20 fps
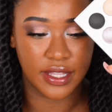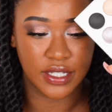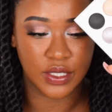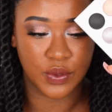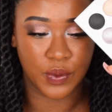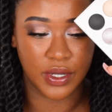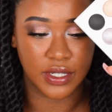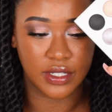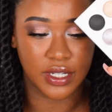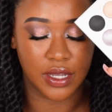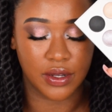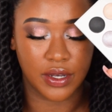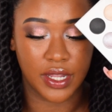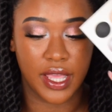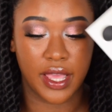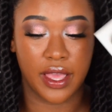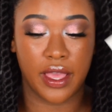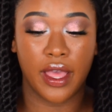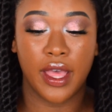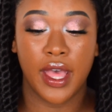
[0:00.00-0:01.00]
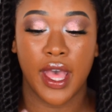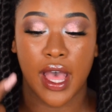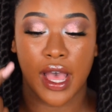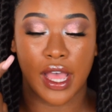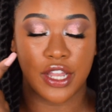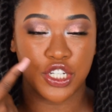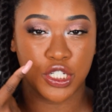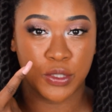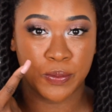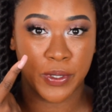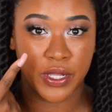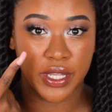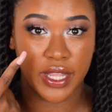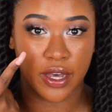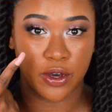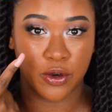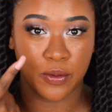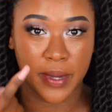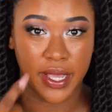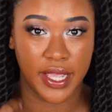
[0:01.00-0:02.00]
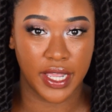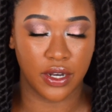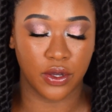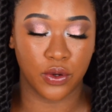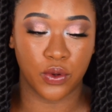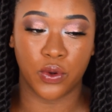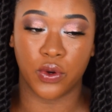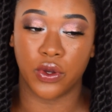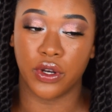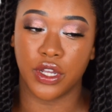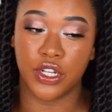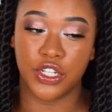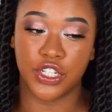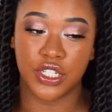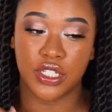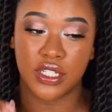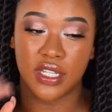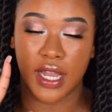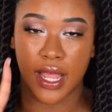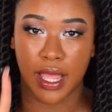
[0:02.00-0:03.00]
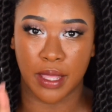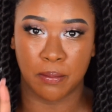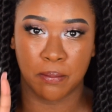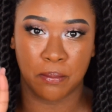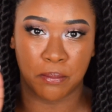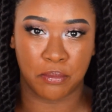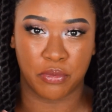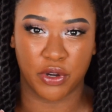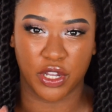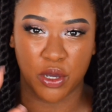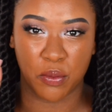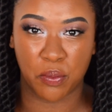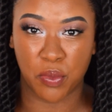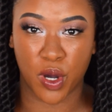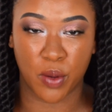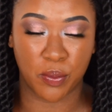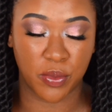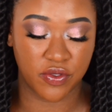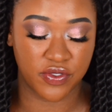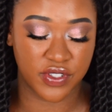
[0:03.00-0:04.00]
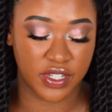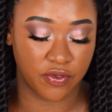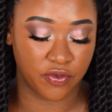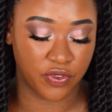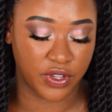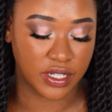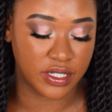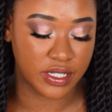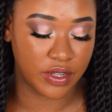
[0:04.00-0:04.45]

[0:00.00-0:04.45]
this one down here i just put that on my inner corner just to like bring a pop of something